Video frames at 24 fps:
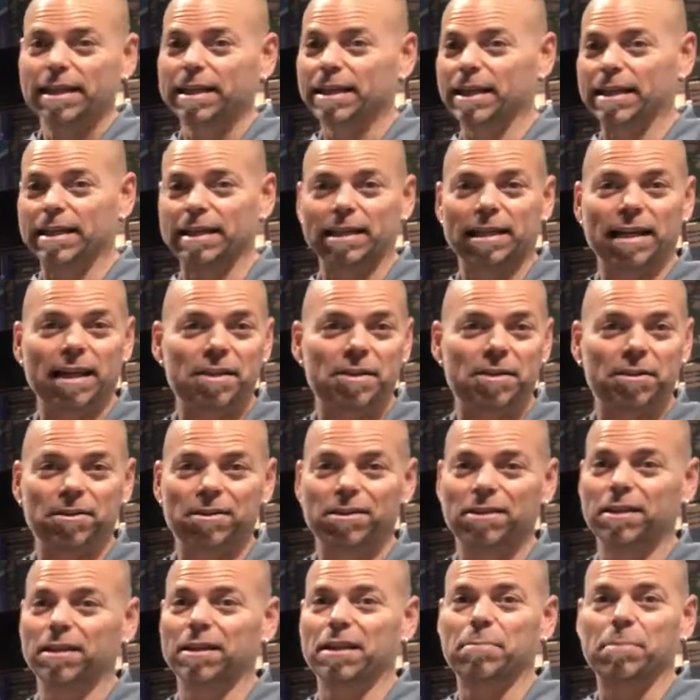Got
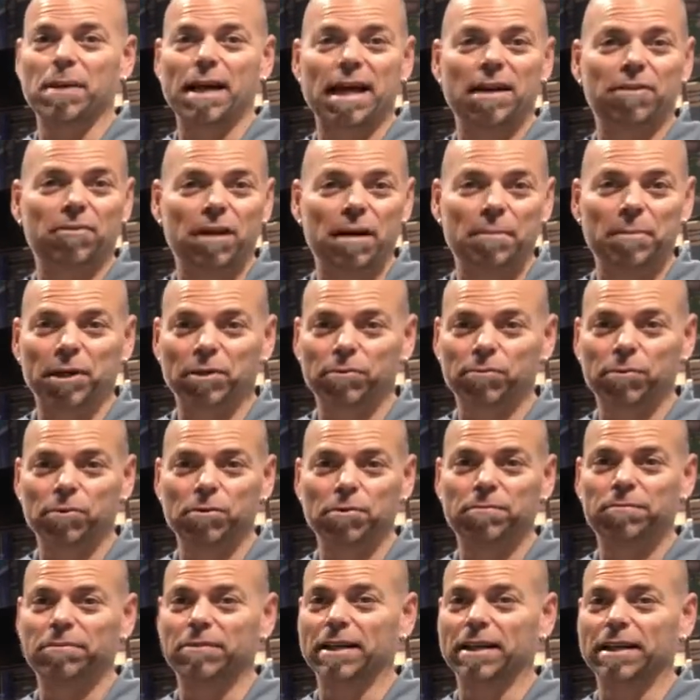leather, got the panoramic
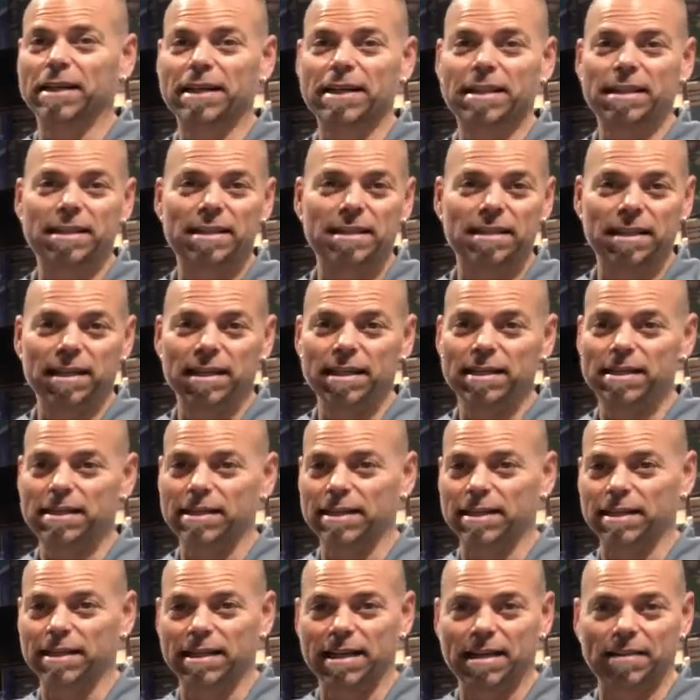roof, got heated seats,
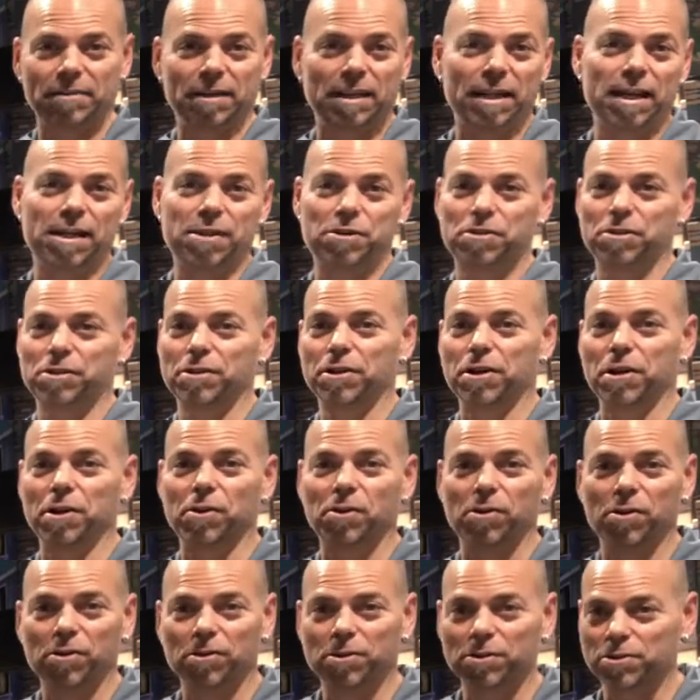got navigation, got
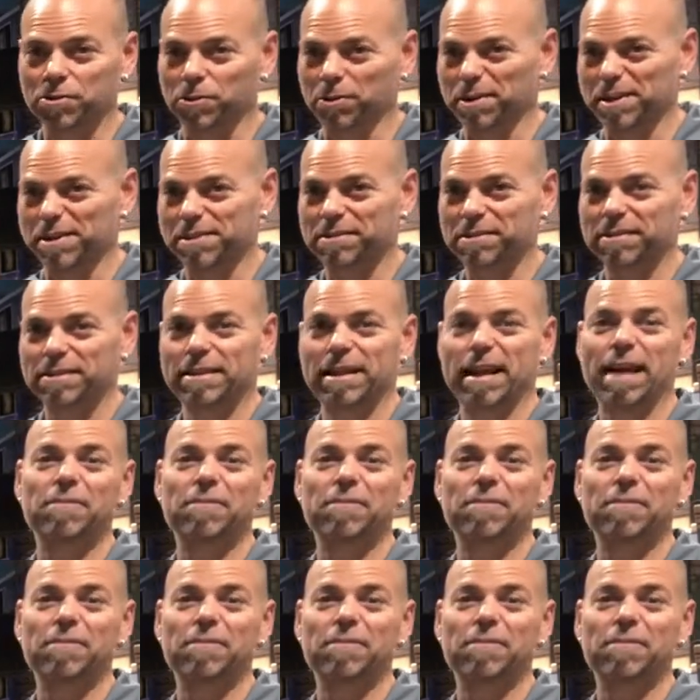all the toys.